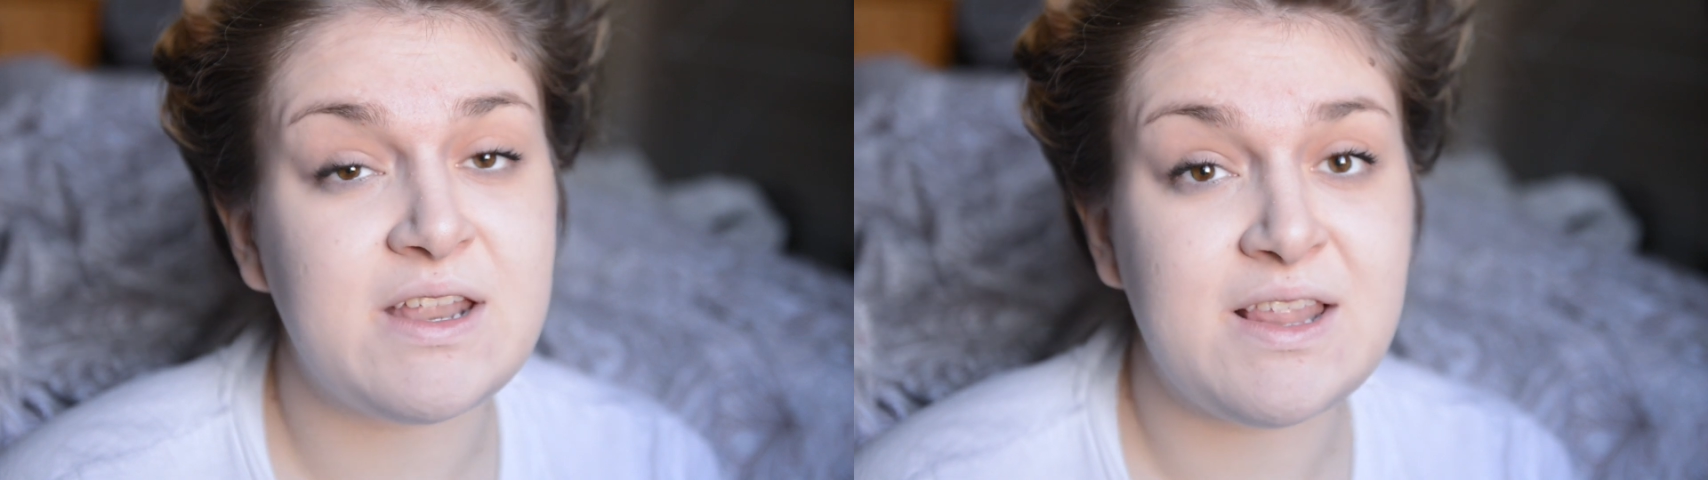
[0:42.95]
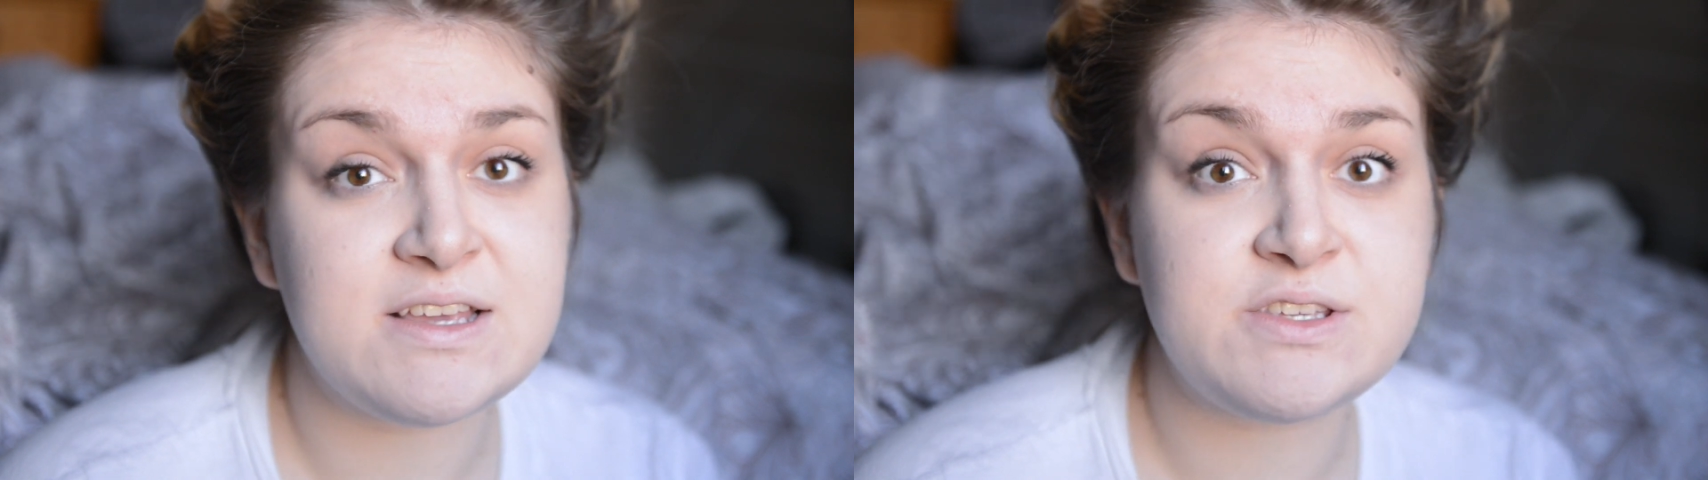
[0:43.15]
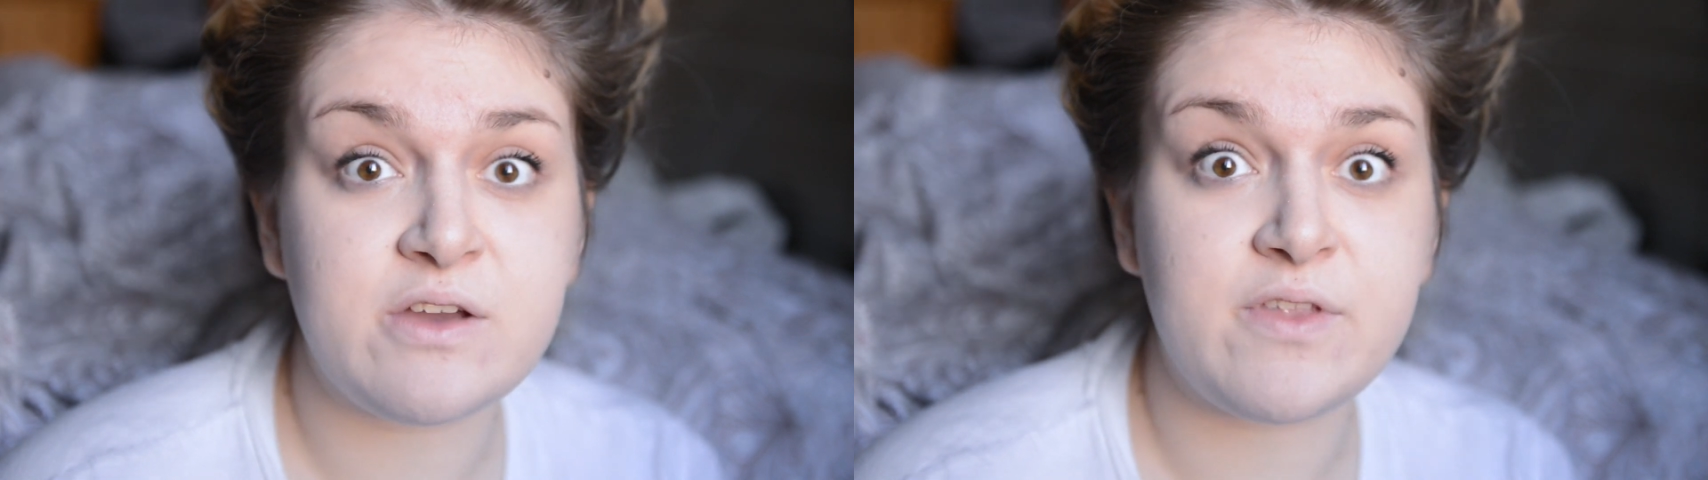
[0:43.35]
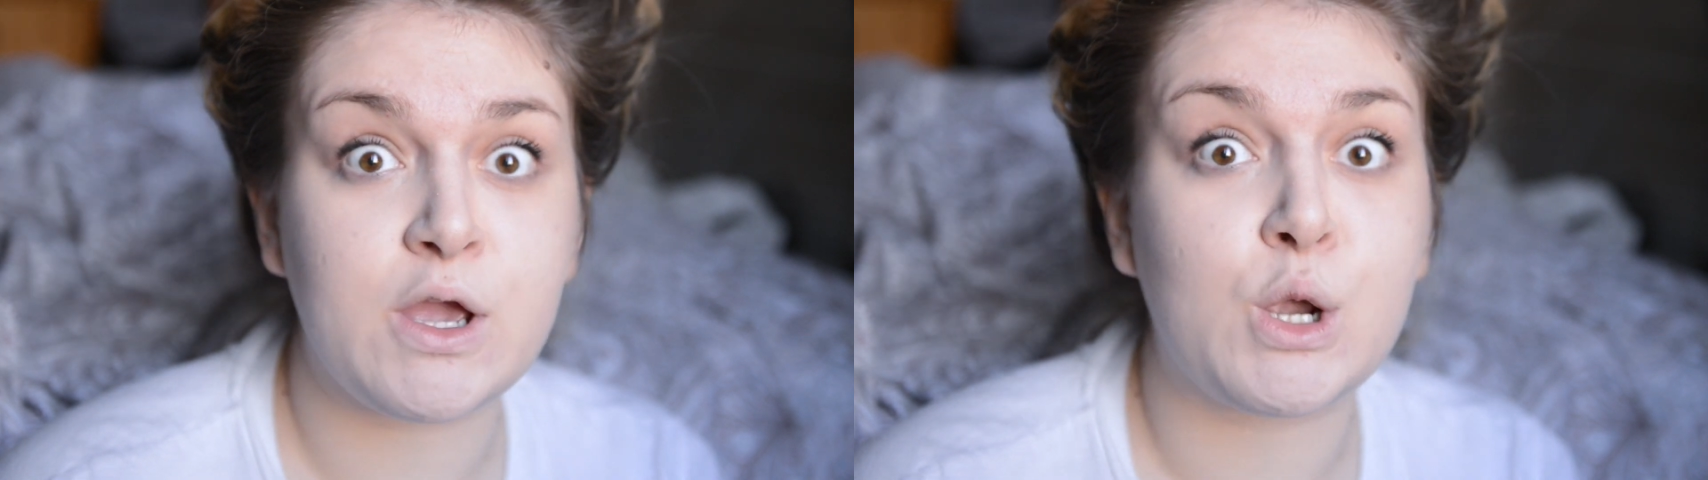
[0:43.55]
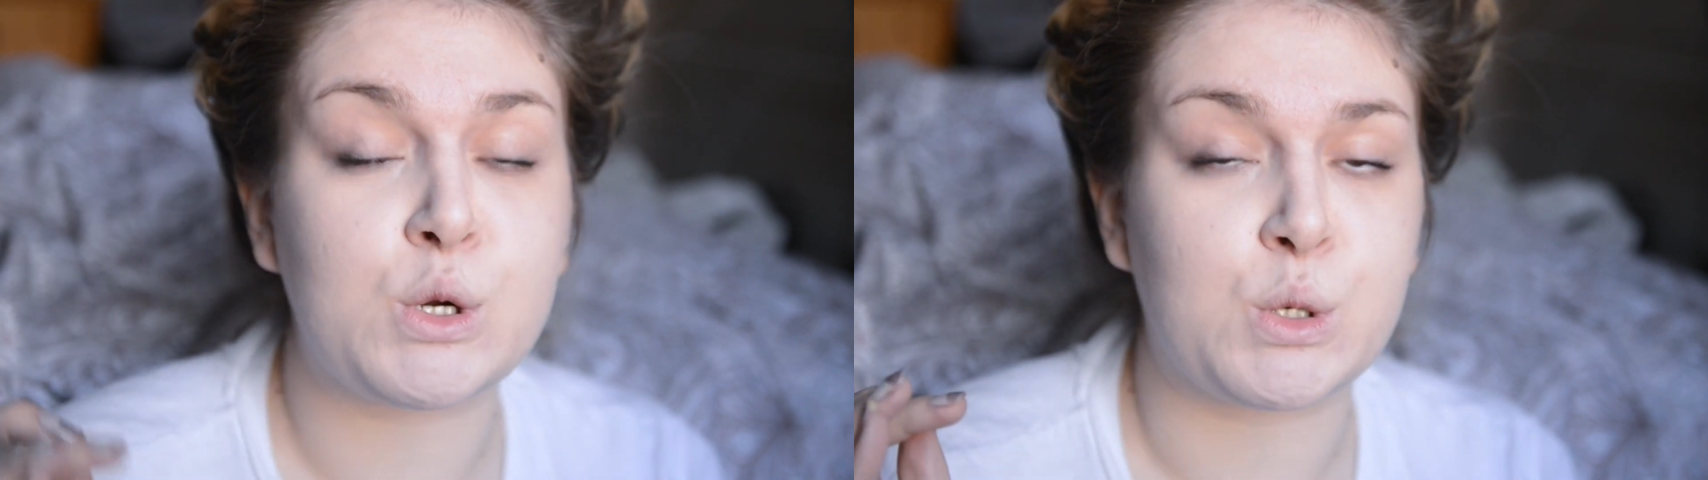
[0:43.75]
unless you have
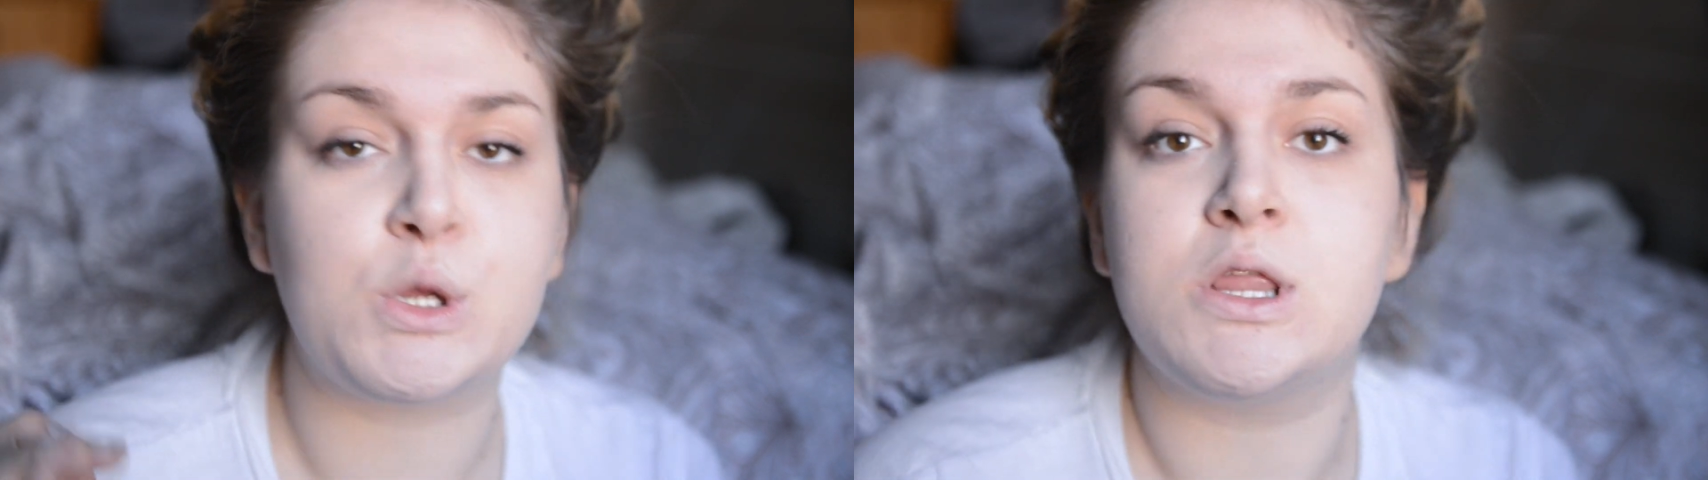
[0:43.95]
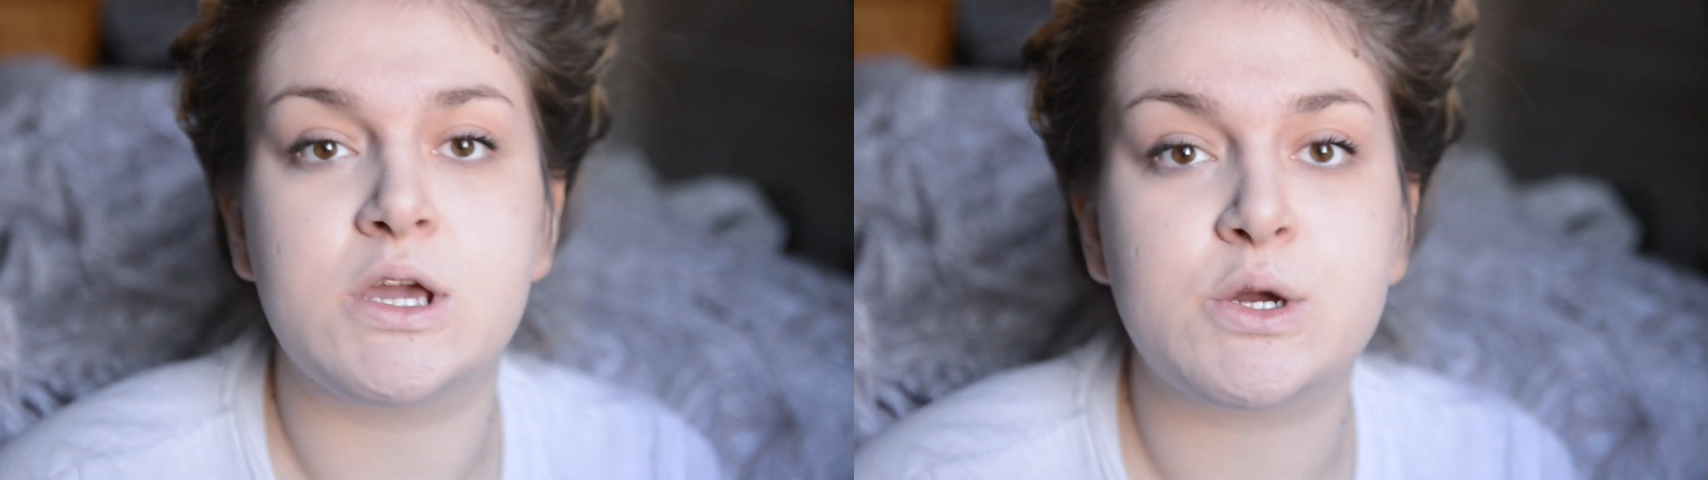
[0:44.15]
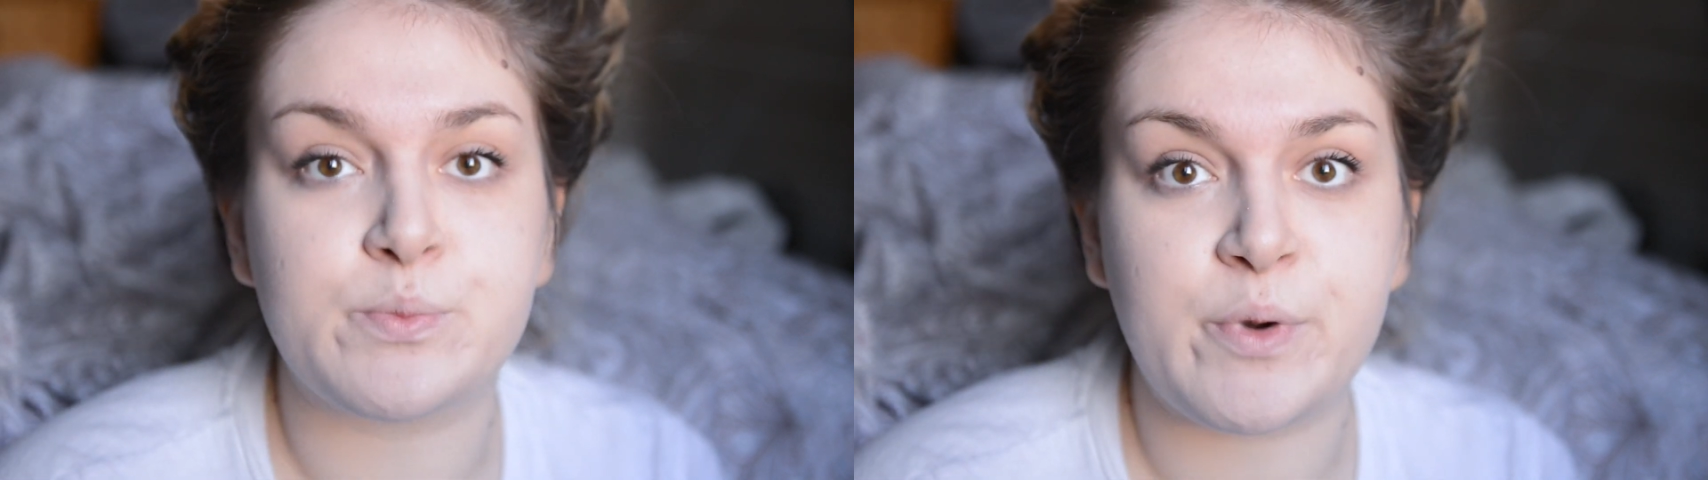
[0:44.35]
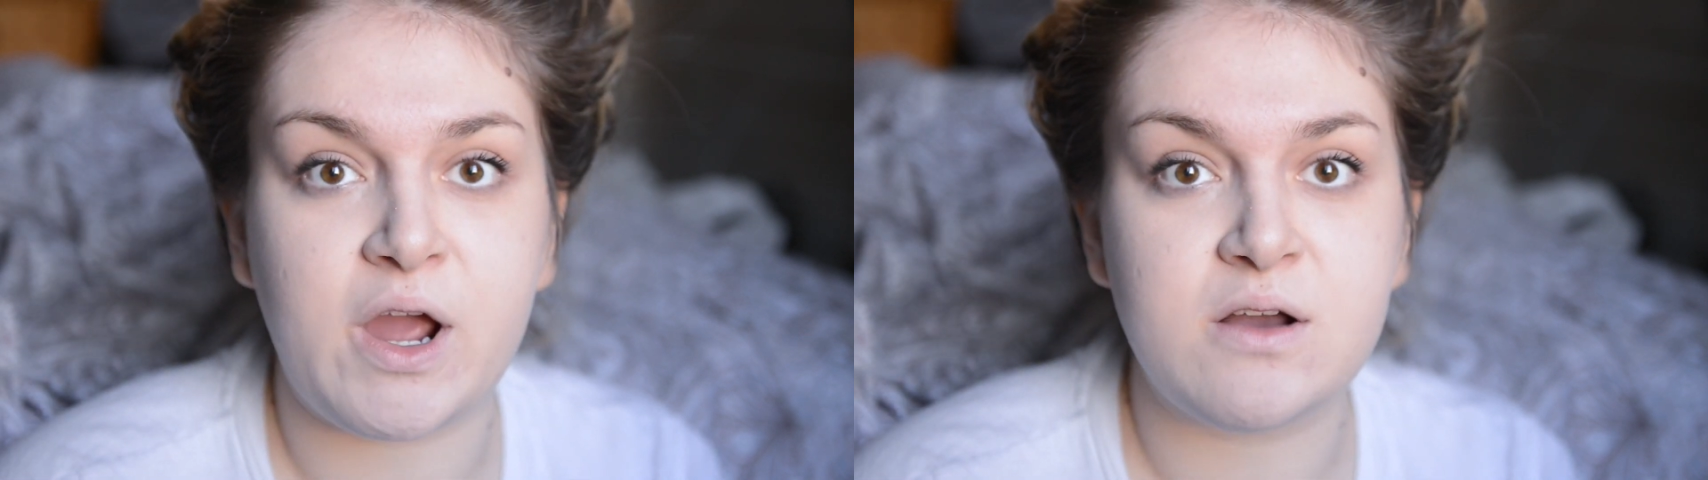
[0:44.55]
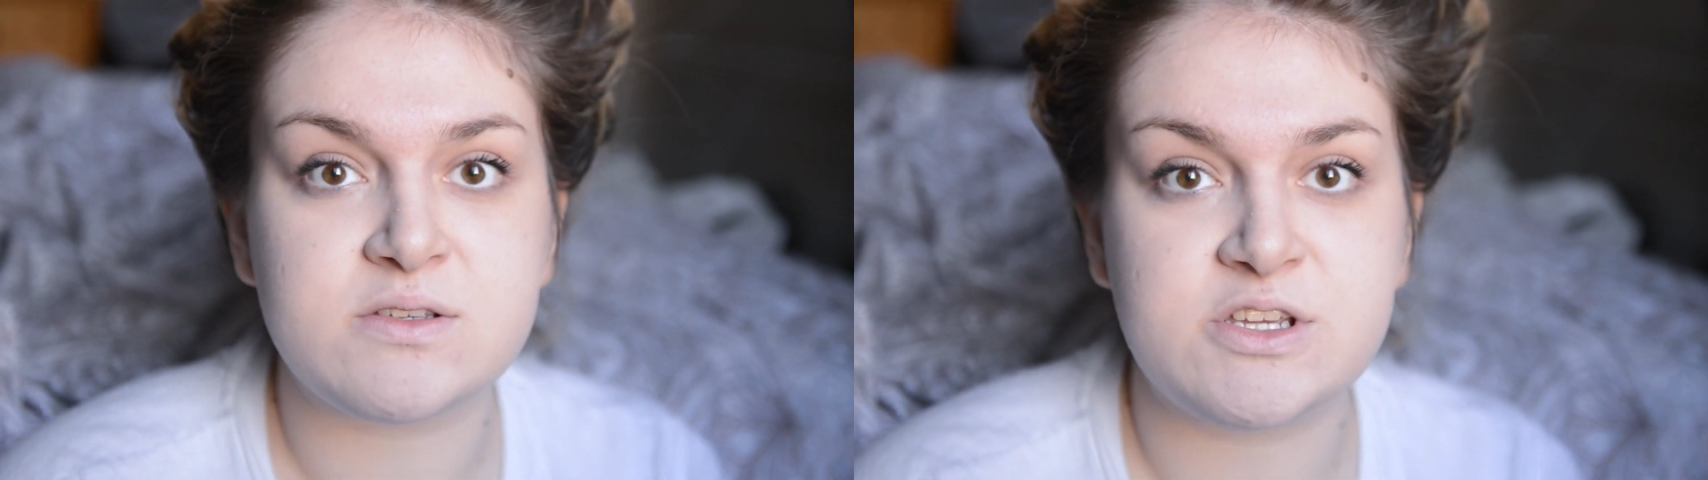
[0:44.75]
like really good brows.